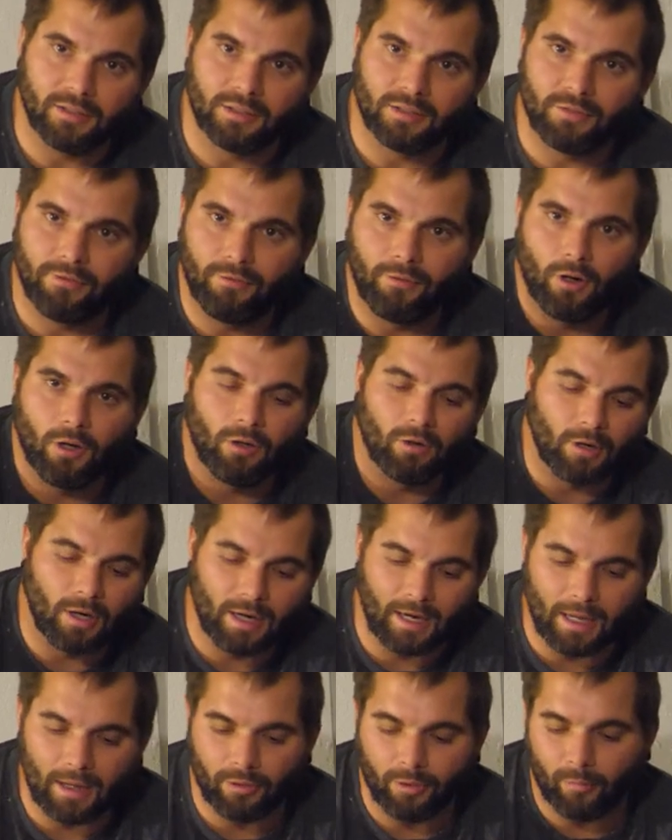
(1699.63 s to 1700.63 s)
just fall
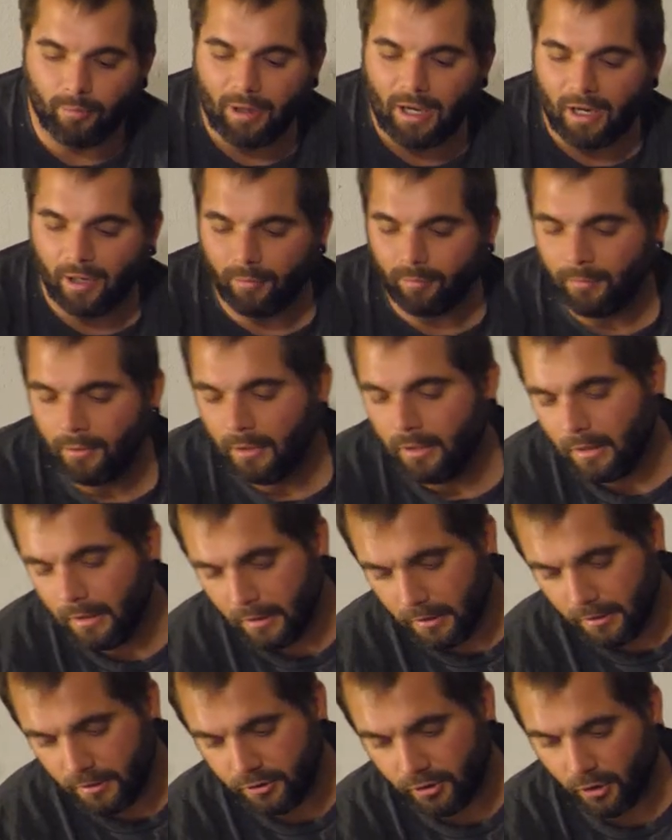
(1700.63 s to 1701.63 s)
right out the bottom.
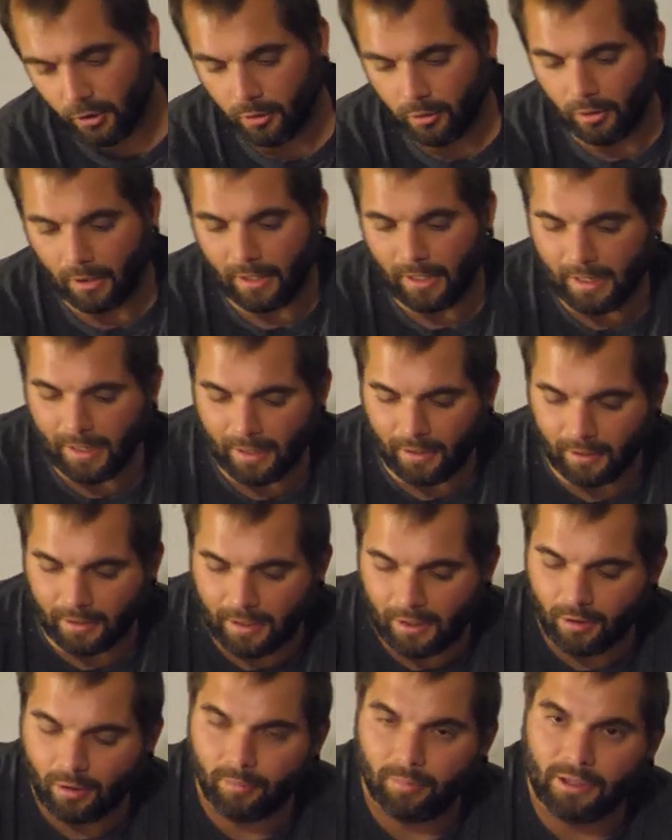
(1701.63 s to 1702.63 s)
So I had a
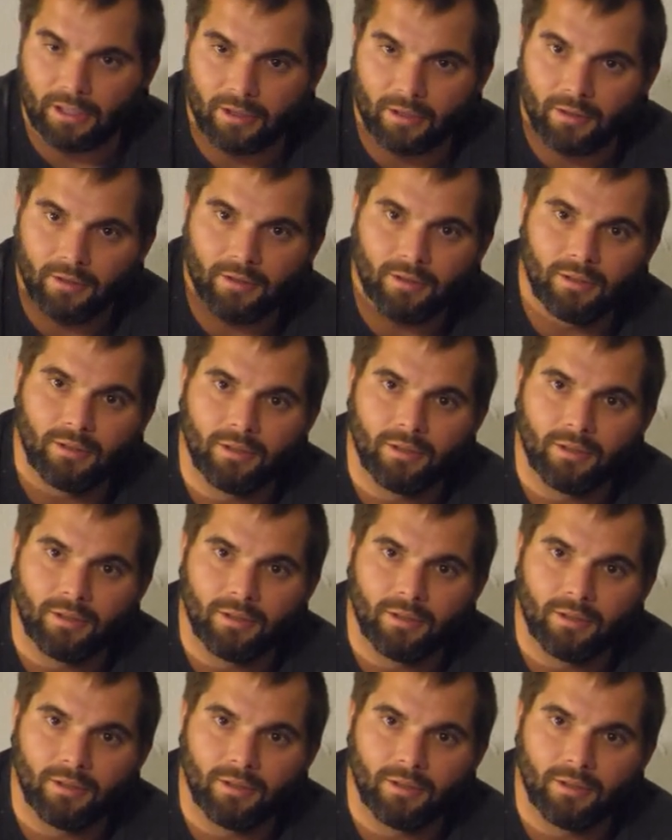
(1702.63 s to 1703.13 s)
carabiner,